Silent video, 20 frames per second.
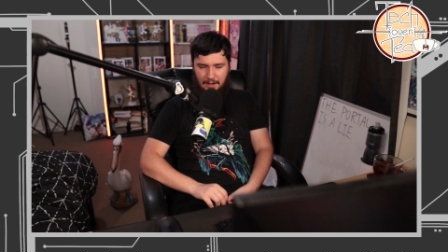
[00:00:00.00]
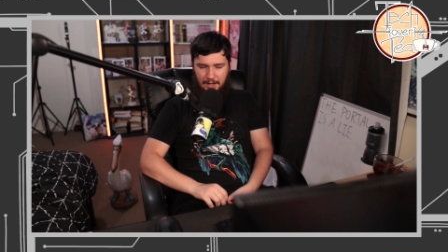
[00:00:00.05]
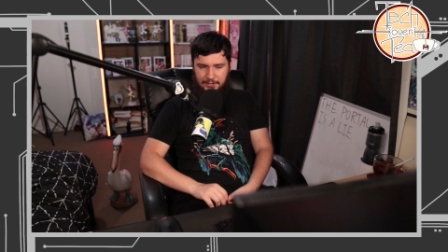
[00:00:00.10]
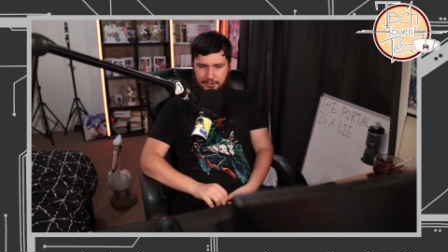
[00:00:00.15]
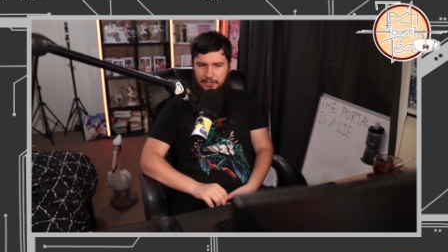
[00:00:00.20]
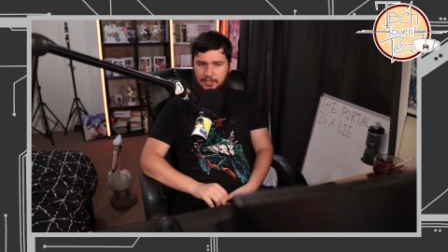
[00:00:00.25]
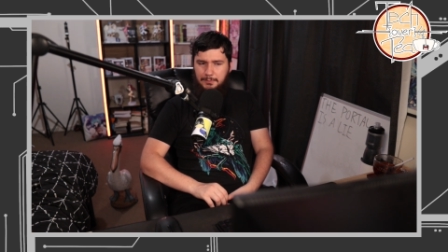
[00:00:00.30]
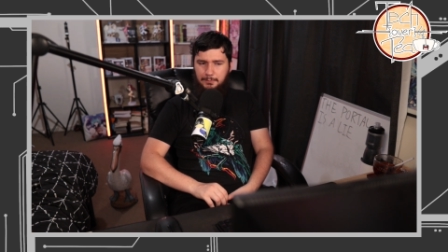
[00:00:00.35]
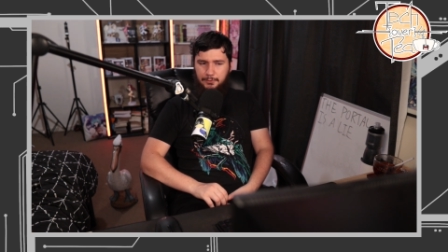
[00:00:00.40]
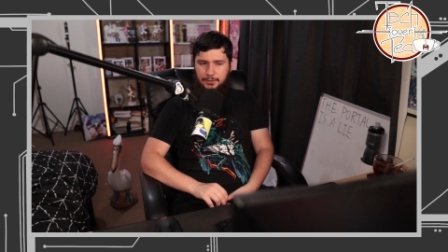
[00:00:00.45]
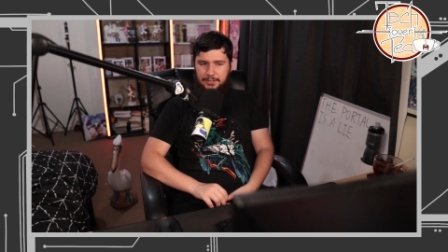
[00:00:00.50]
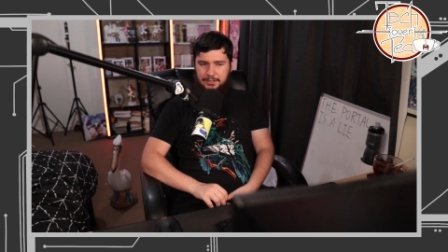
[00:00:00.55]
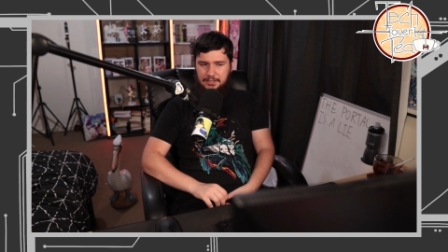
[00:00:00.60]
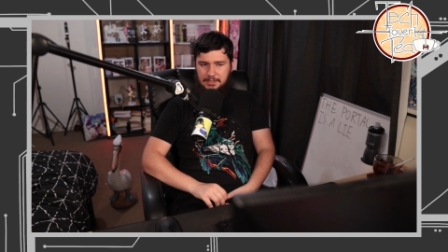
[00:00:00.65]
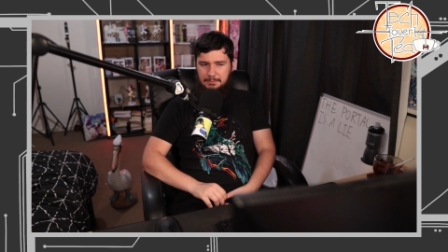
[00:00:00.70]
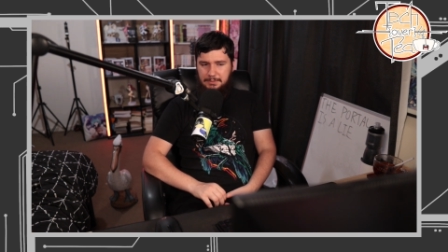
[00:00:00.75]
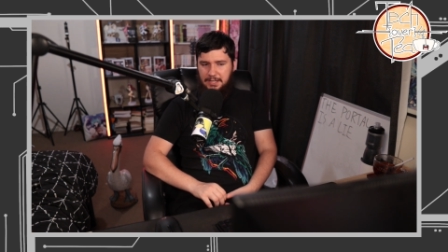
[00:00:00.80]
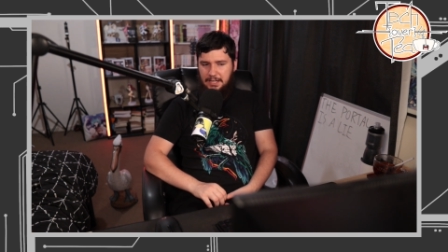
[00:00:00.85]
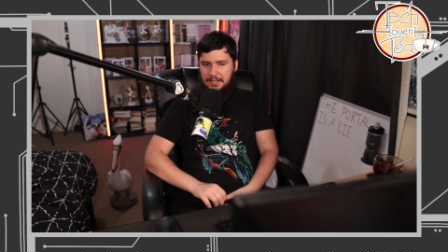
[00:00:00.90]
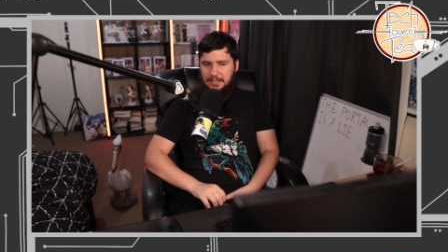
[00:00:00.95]
I try to bring
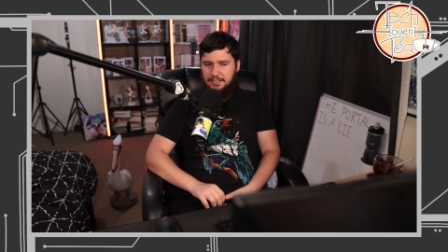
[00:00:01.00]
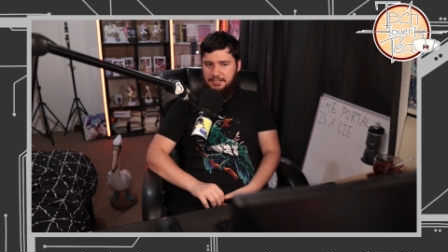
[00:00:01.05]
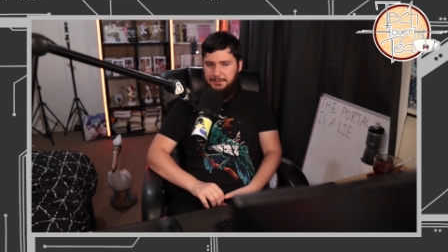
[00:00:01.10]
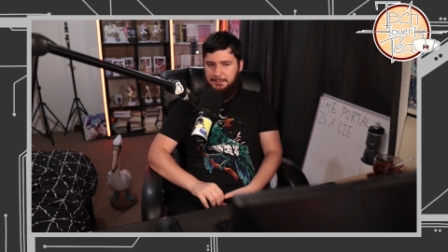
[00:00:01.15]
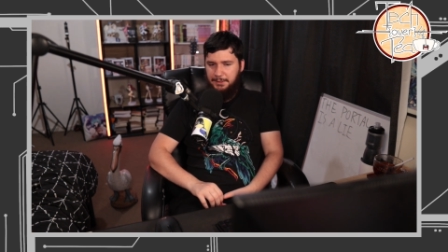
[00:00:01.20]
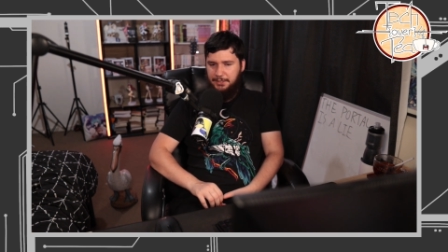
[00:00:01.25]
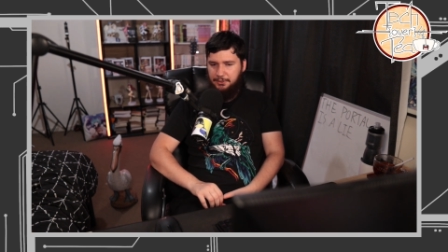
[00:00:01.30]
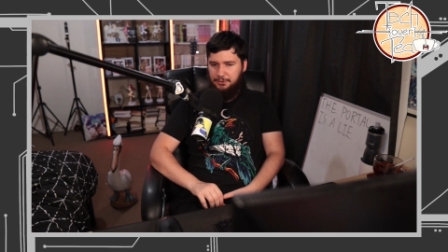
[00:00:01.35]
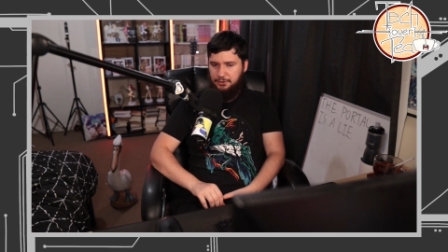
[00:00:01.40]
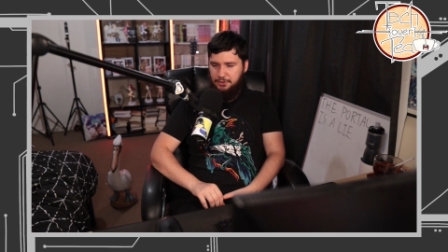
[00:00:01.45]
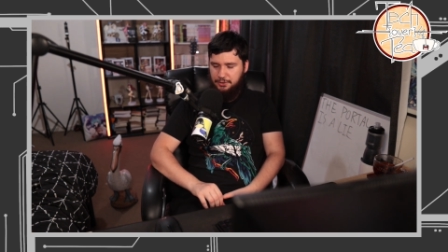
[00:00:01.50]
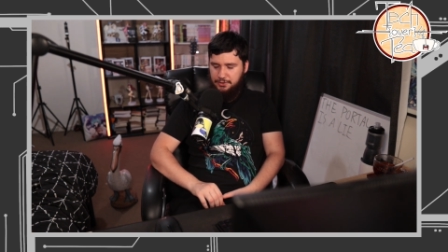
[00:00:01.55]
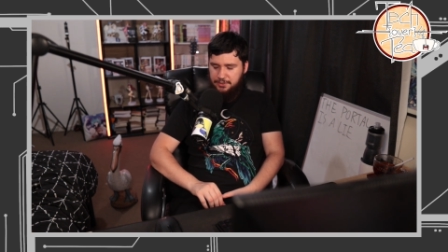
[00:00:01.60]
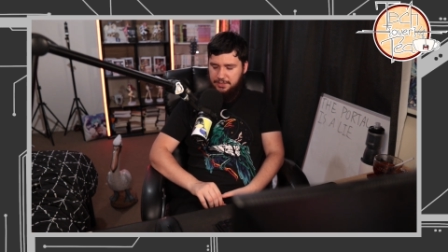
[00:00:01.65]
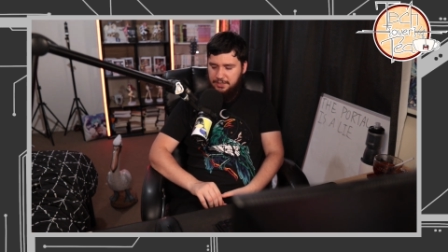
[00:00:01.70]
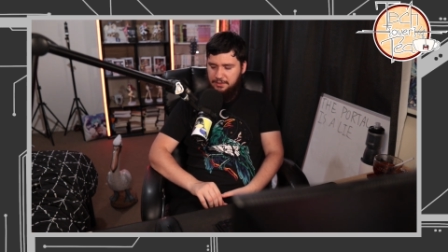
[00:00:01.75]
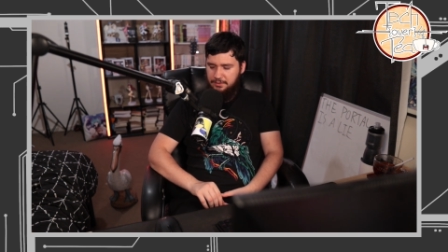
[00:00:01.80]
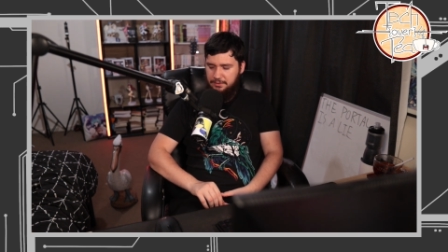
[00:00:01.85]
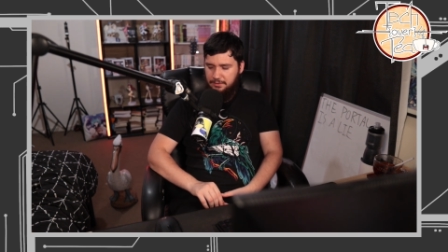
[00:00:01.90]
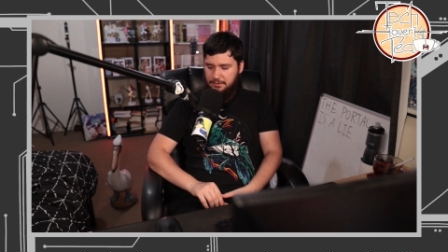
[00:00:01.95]
some of that into my own
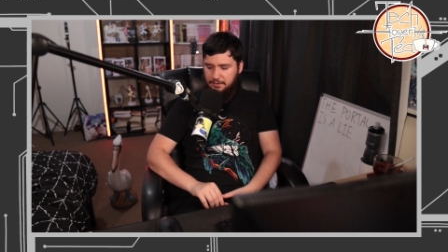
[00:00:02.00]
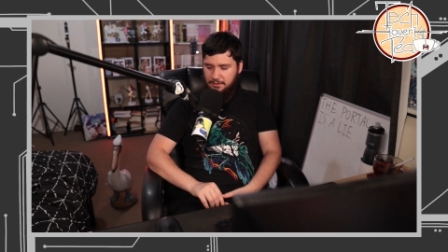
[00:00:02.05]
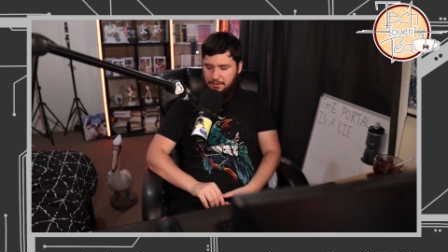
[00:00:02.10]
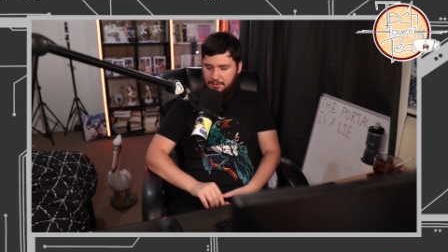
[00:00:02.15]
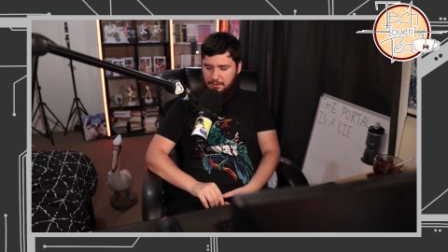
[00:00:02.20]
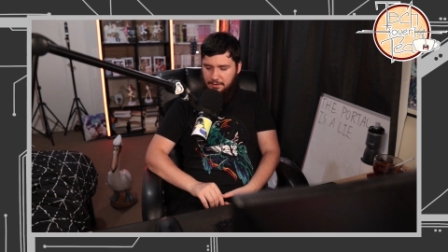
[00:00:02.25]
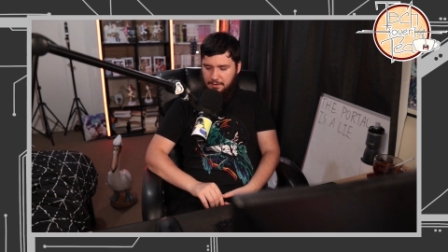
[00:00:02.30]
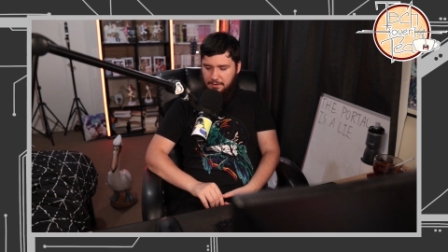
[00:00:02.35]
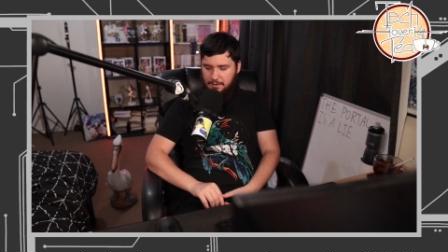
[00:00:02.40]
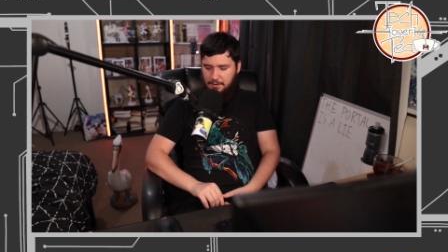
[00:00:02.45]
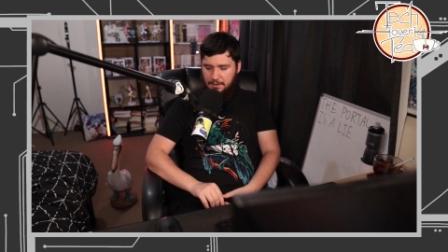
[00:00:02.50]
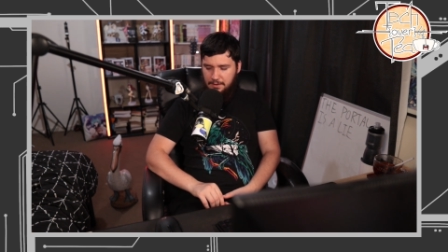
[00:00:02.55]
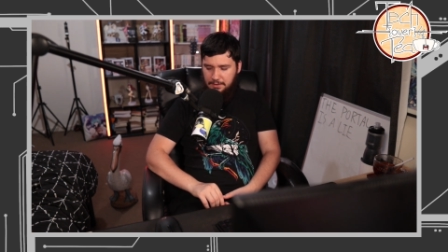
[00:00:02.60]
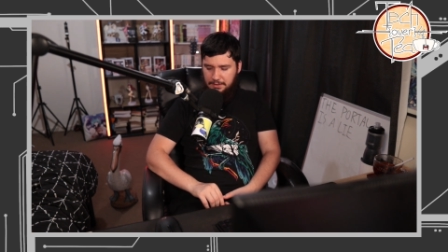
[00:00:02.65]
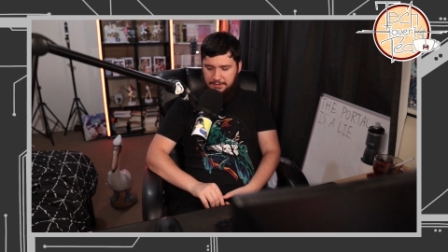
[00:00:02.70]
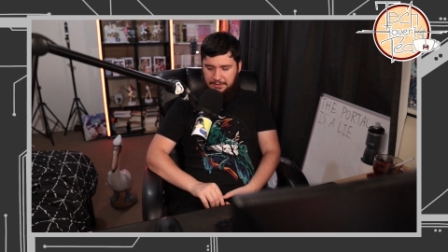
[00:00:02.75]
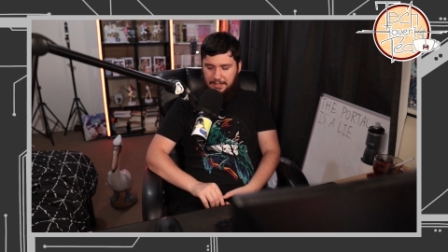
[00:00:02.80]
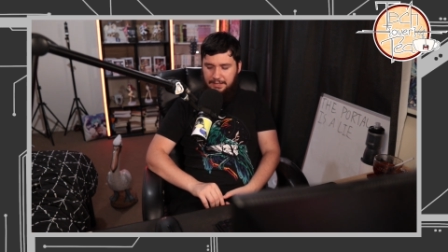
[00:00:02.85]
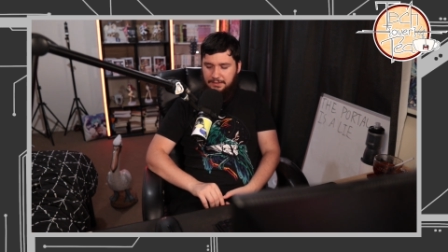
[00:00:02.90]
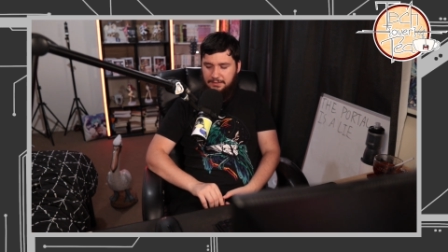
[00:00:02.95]
content,
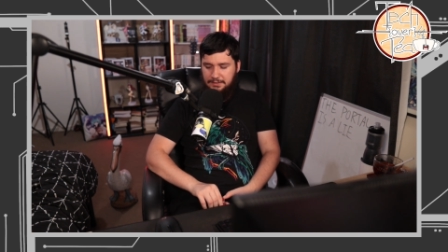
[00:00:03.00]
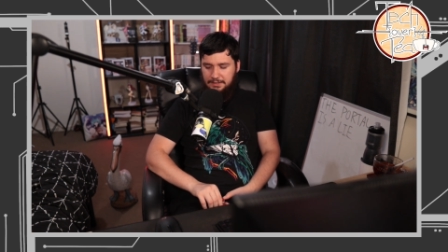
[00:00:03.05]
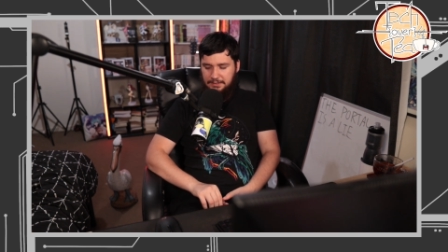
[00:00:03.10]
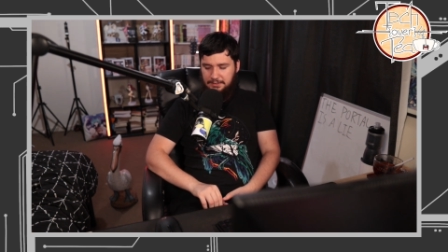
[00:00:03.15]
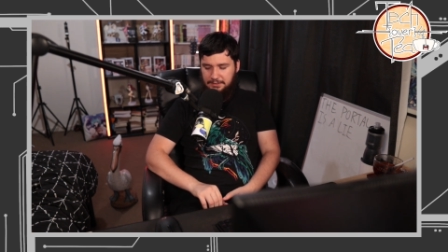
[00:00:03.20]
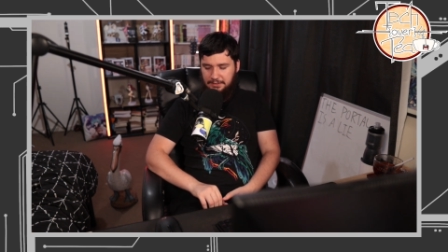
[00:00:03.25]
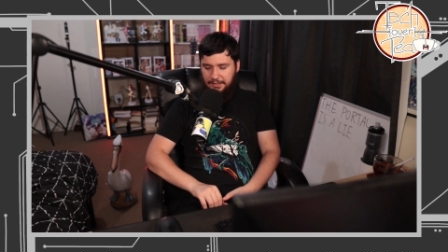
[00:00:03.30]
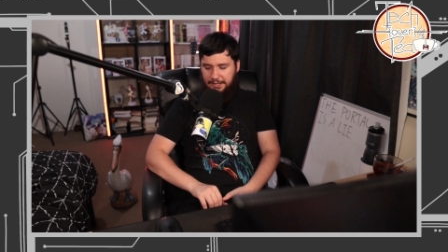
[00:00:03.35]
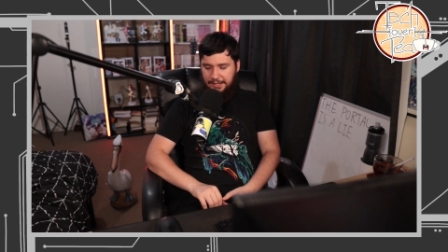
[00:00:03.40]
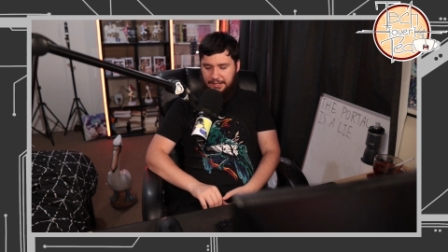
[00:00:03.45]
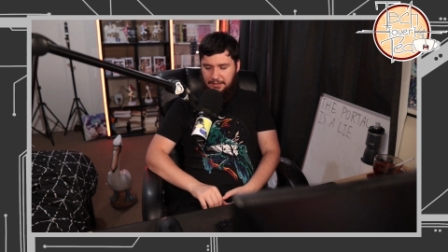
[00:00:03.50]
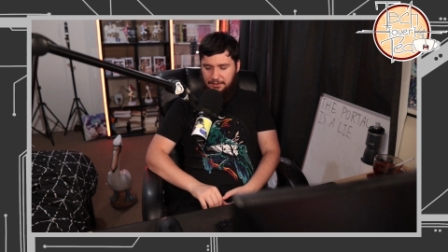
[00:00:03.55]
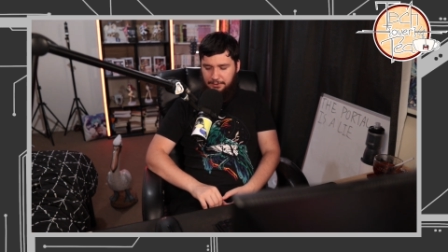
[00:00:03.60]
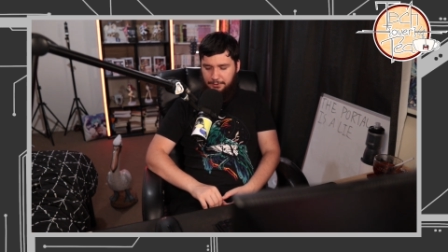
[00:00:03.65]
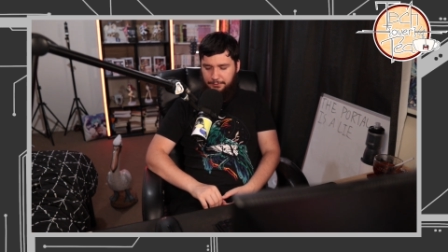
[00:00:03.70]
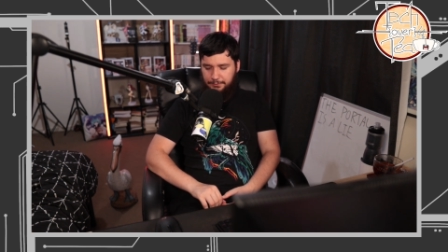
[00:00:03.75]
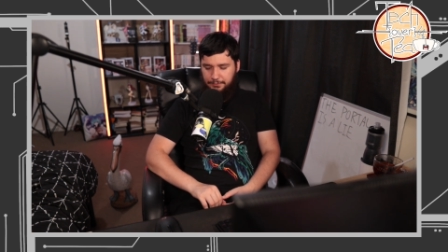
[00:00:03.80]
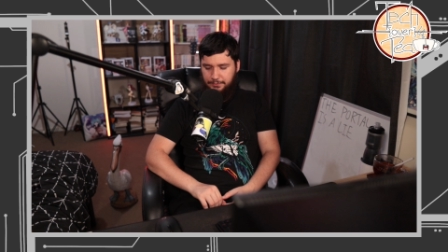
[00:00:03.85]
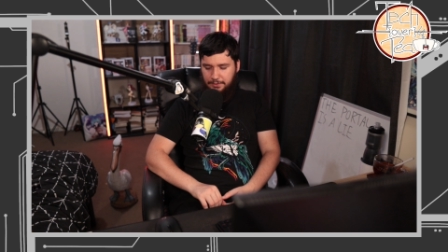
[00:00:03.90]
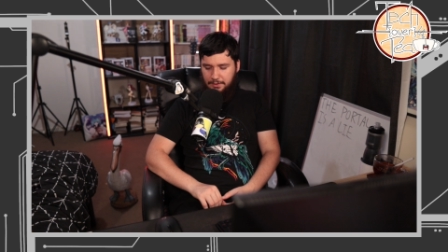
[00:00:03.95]
because that is the style
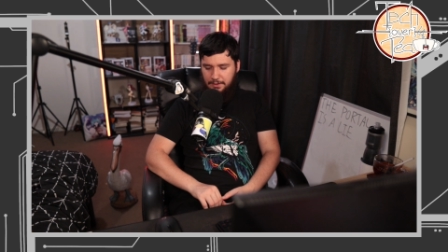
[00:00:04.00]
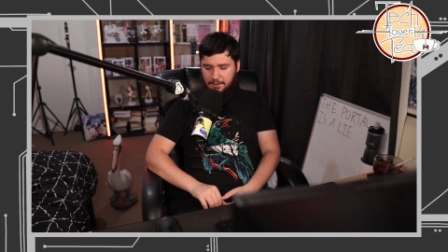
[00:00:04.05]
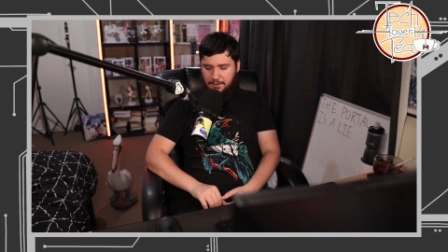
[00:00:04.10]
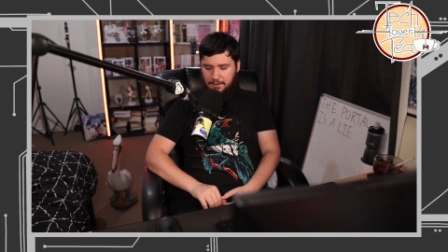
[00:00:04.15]
of...